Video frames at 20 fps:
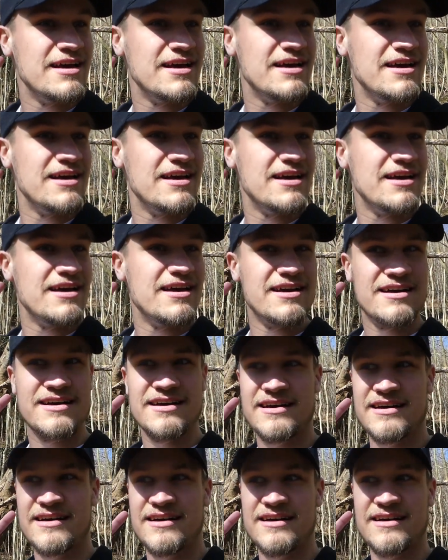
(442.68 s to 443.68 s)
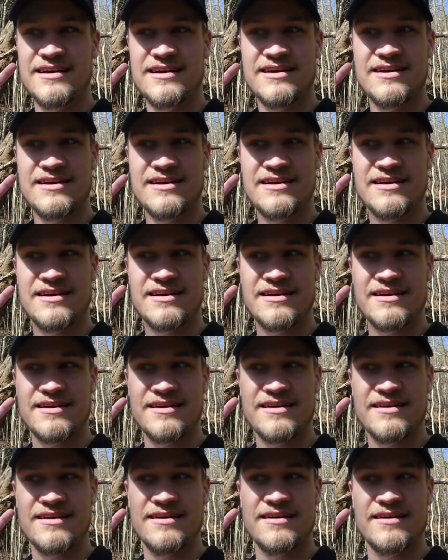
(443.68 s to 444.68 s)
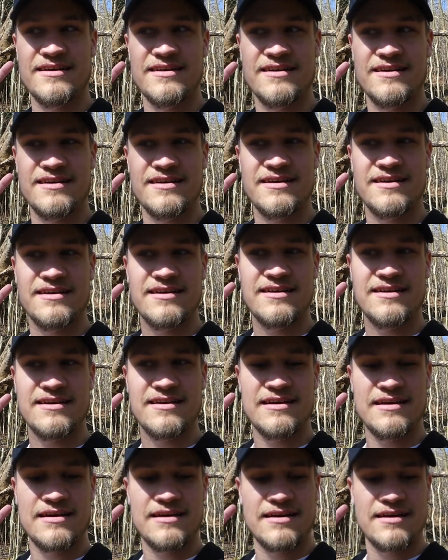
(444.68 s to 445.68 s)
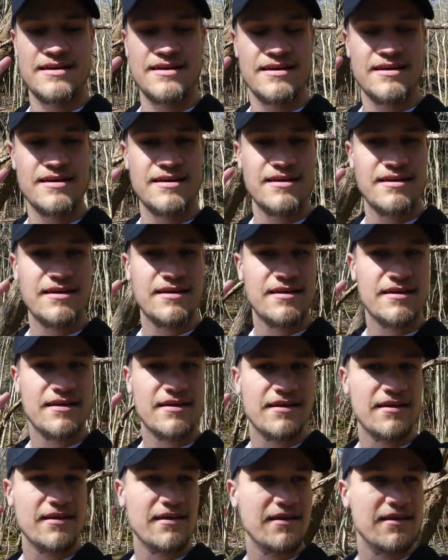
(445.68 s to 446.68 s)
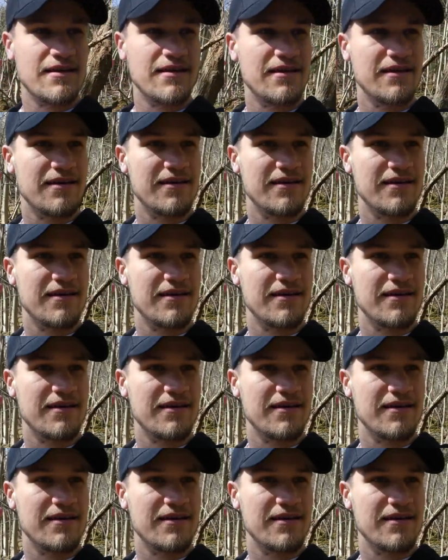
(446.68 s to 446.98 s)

(silence)